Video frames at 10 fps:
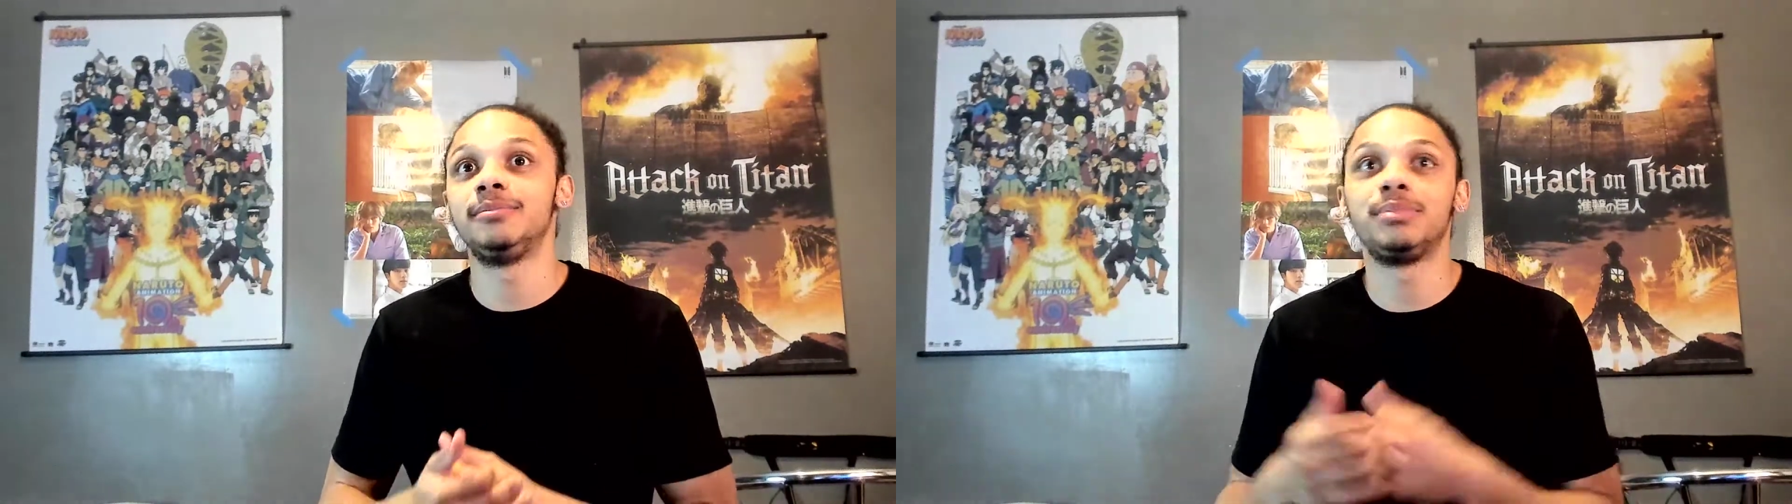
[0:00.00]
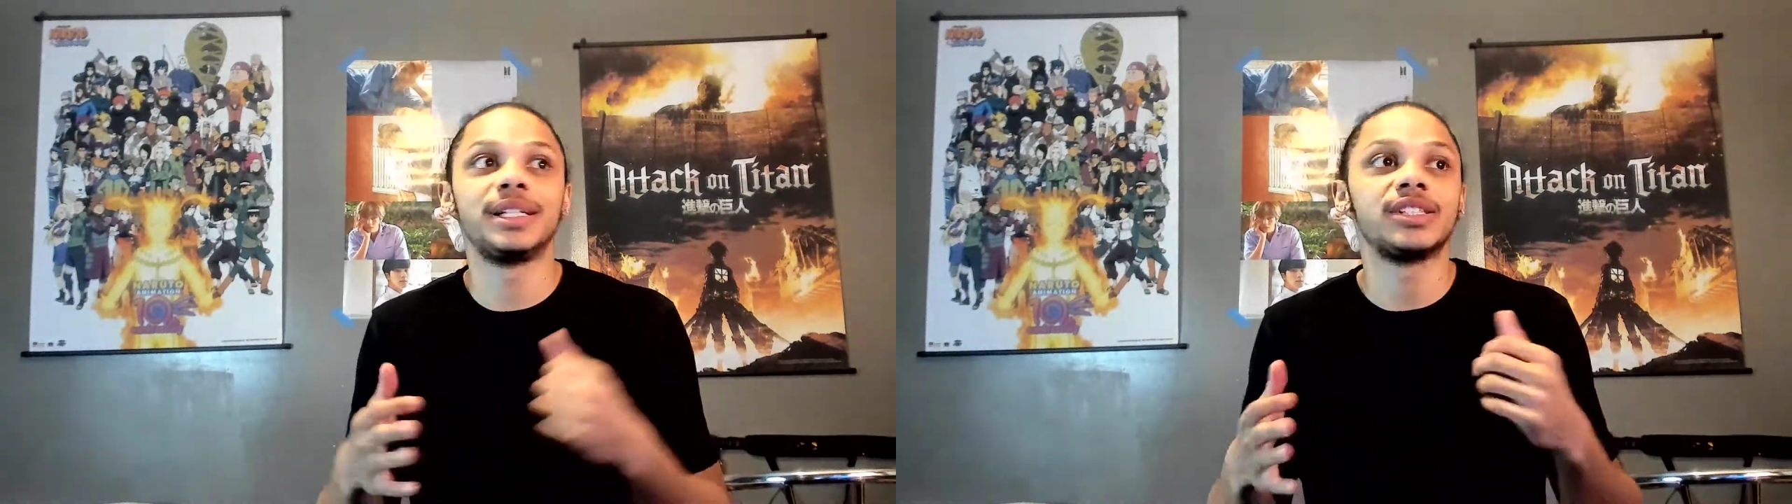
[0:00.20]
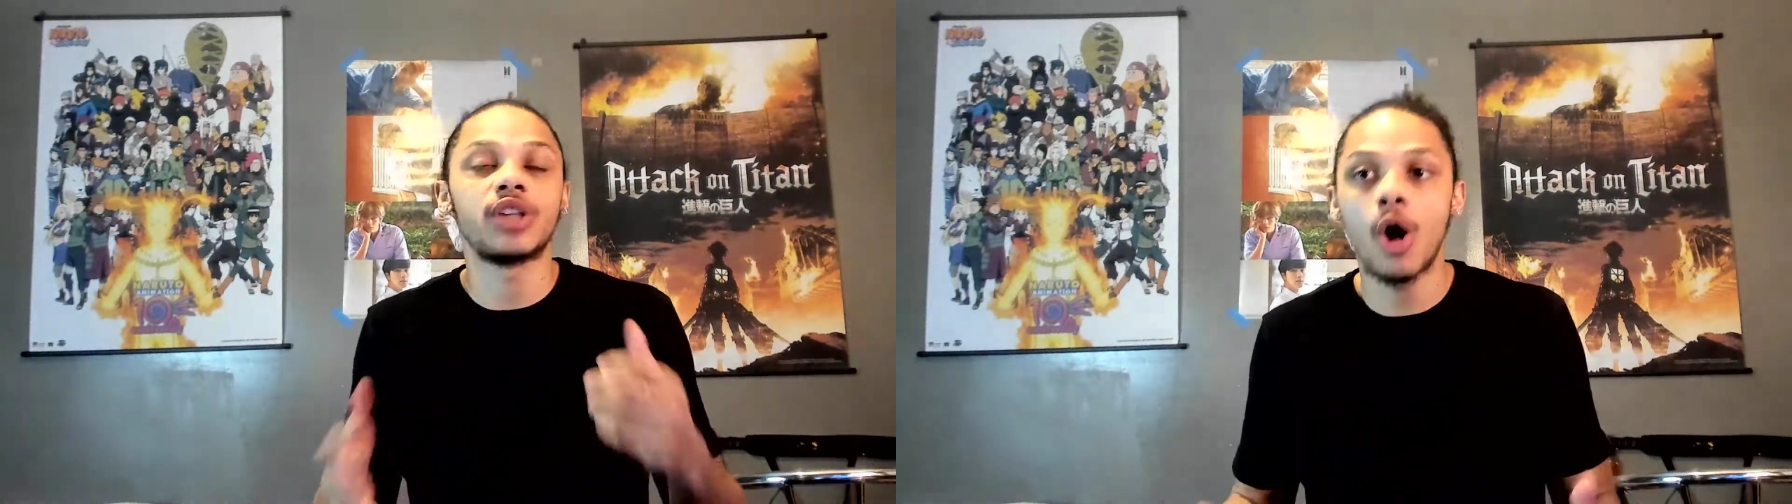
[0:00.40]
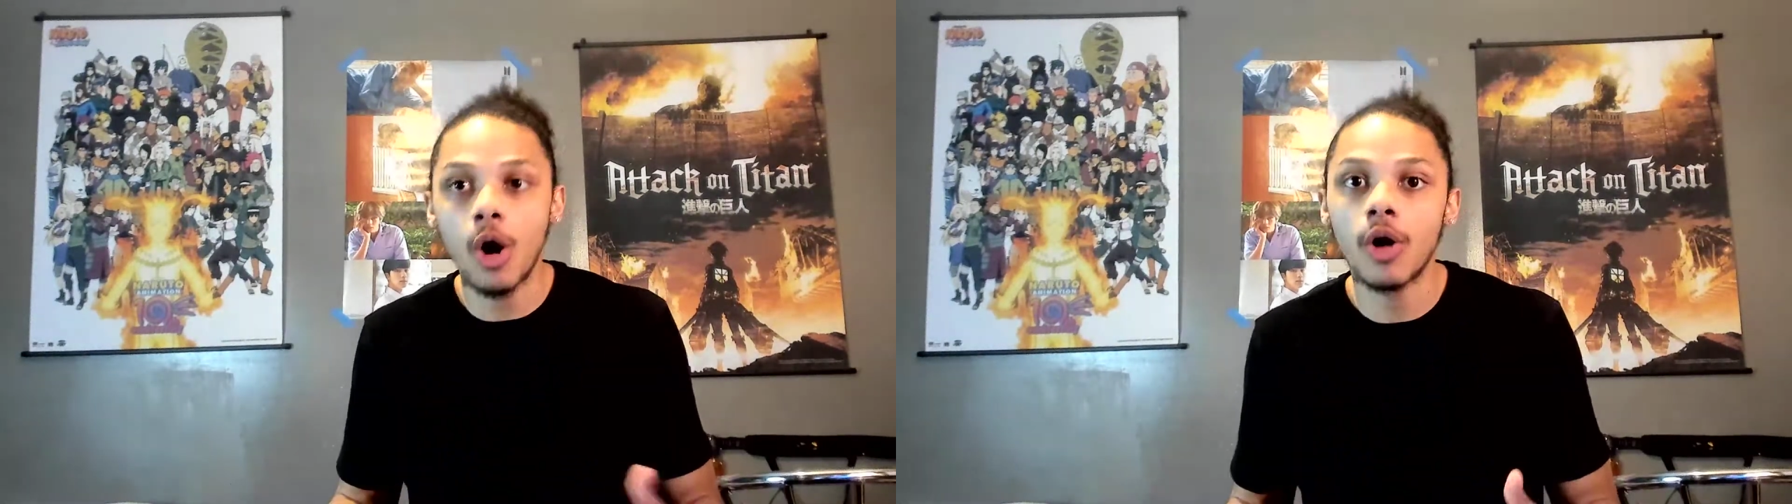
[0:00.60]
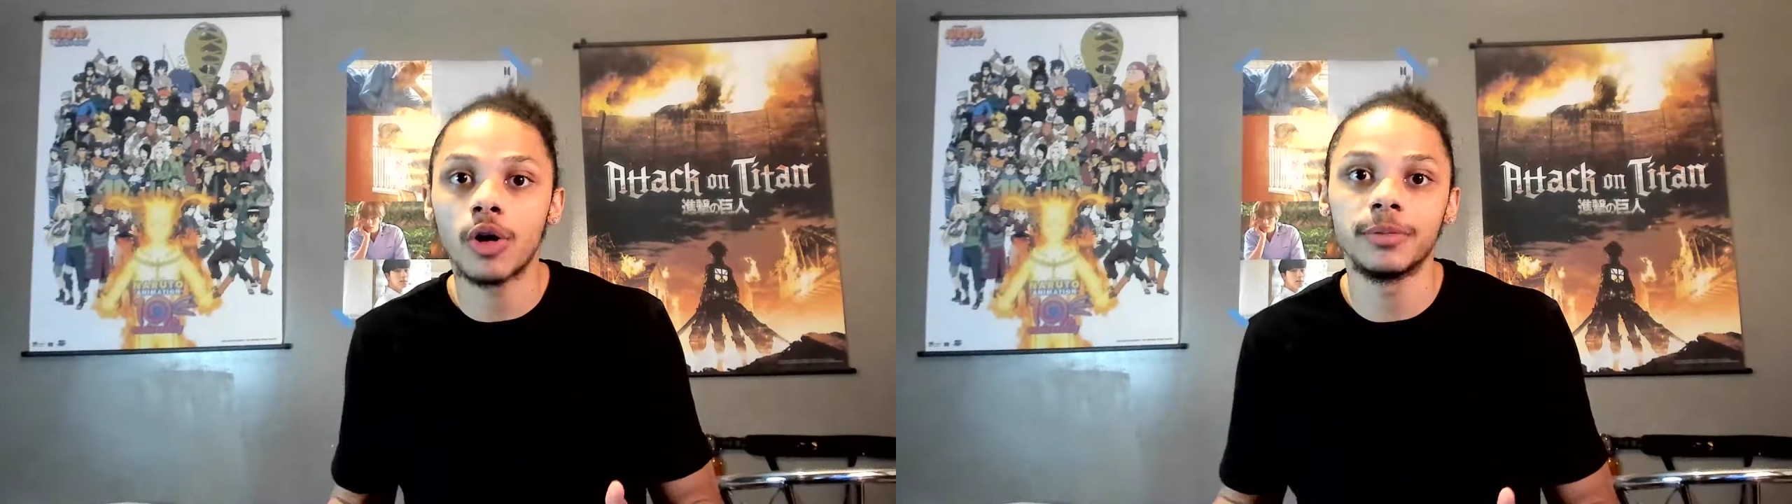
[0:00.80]
but it's
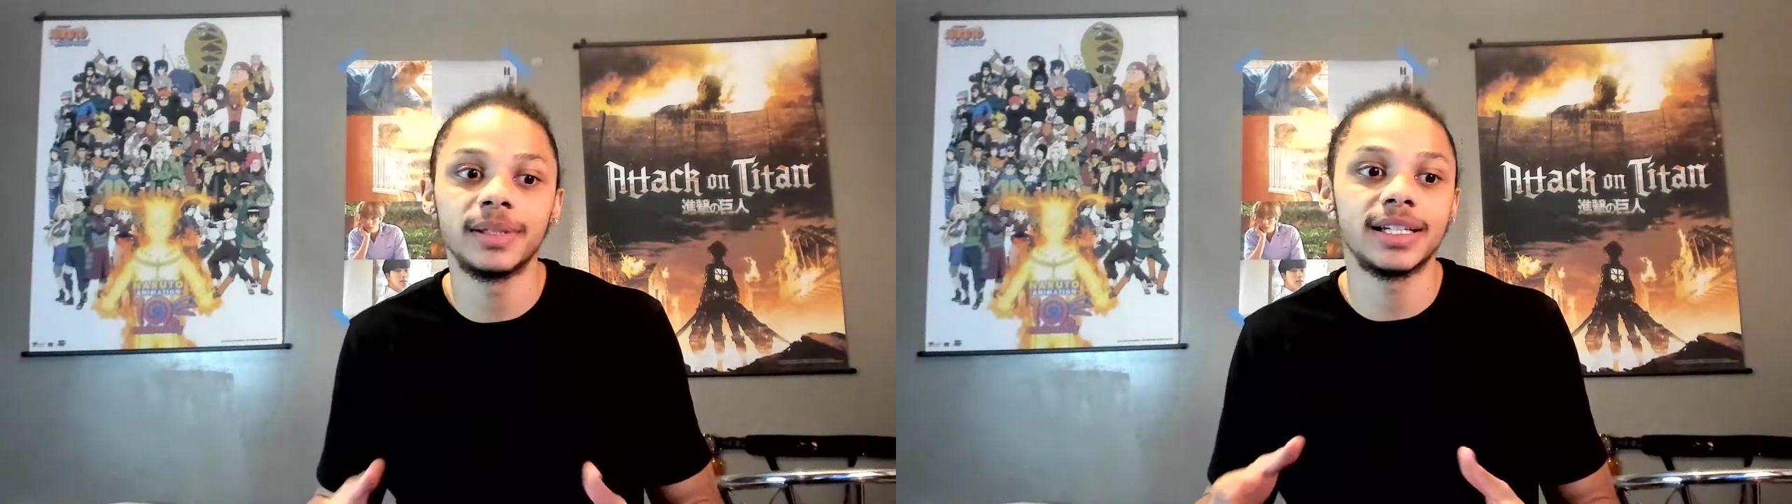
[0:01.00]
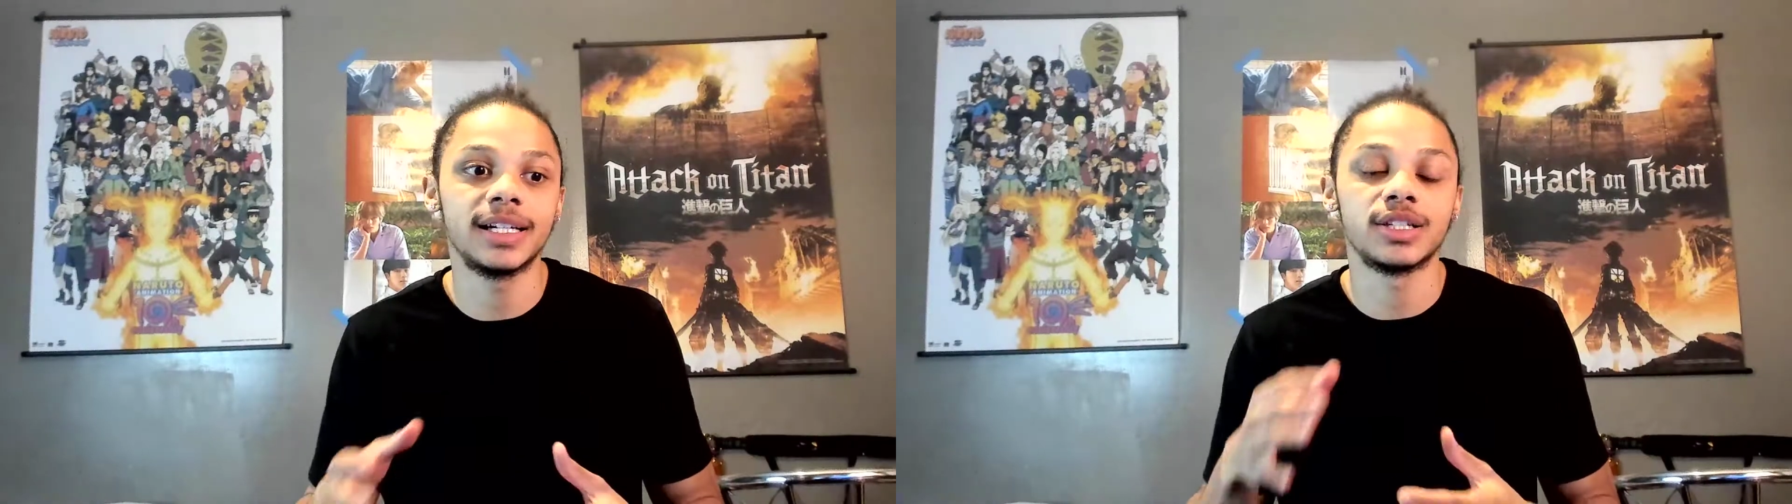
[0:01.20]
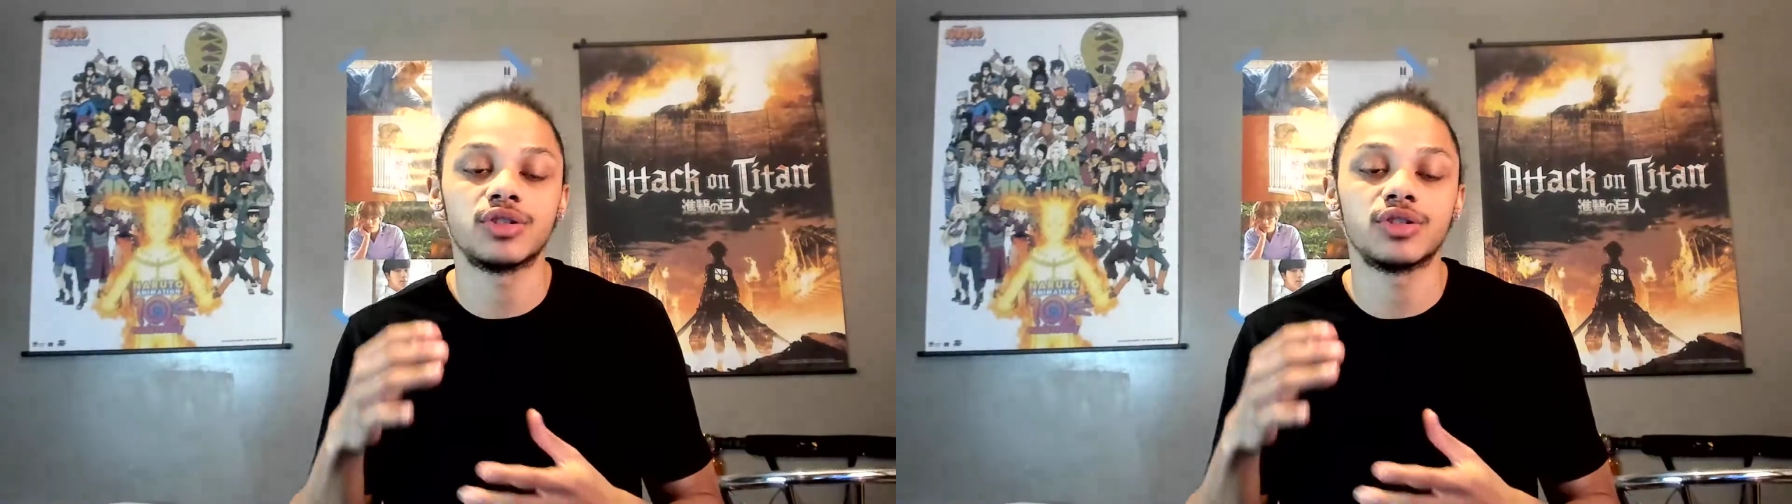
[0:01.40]
hard because